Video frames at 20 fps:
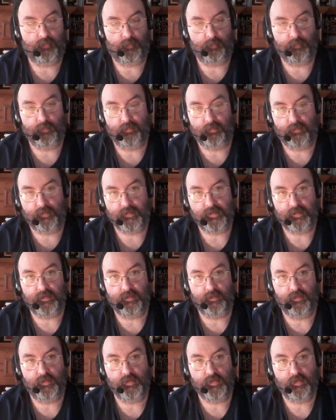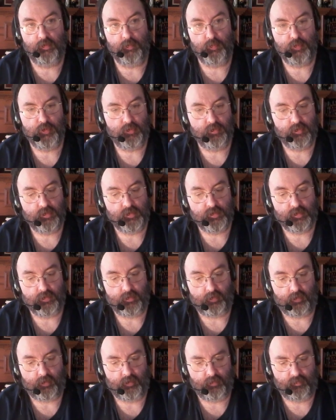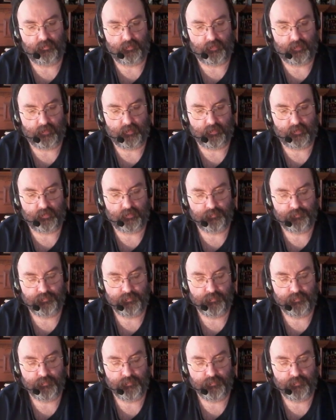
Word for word: I'll put links in the descriptions to all of that.